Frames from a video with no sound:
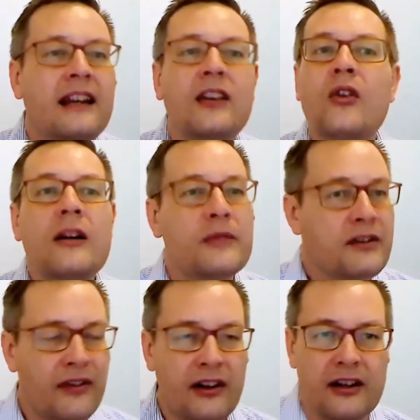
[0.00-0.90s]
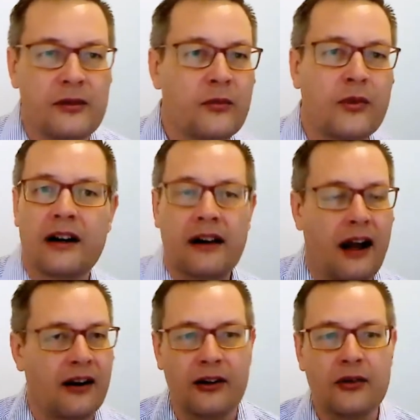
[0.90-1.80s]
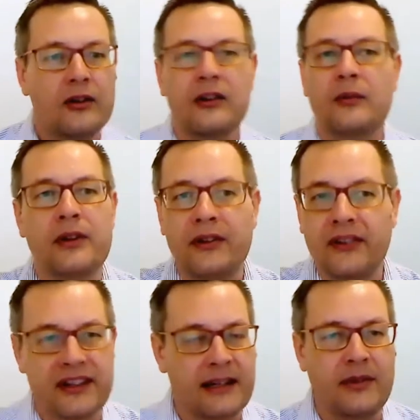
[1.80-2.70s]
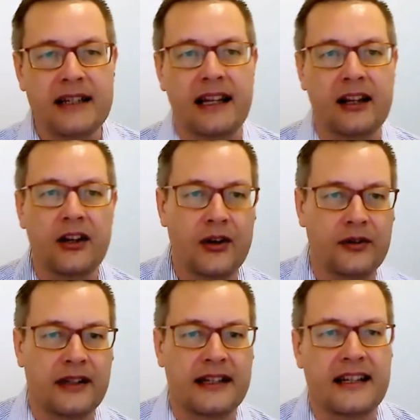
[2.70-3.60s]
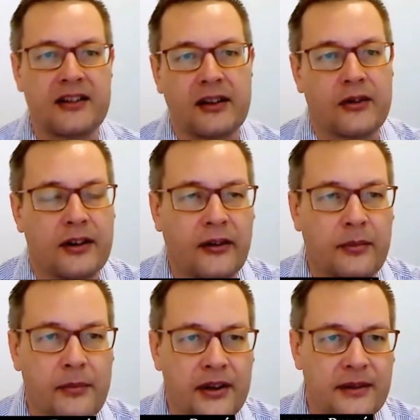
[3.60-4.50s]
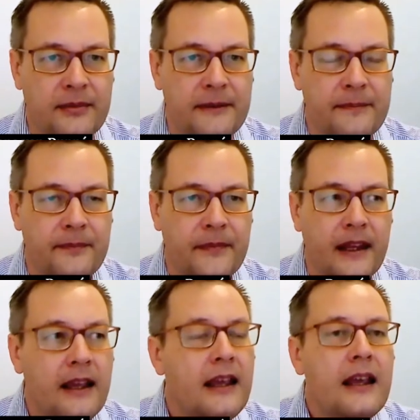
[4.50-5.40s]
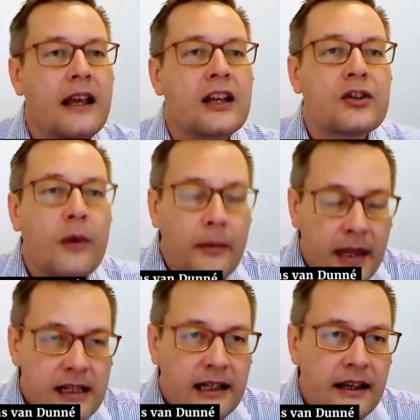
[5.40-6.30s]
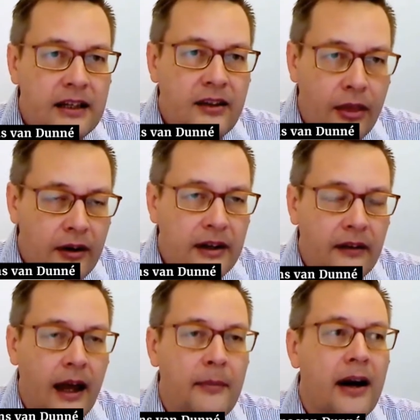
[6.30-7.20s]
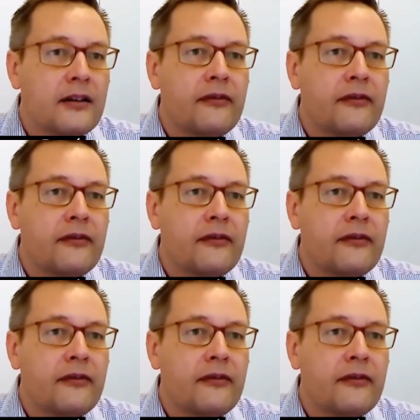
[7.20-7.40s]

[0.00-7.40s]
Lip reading: enormous volume where our local computers simply said, no, this is not going to be possible. So we immediately thought about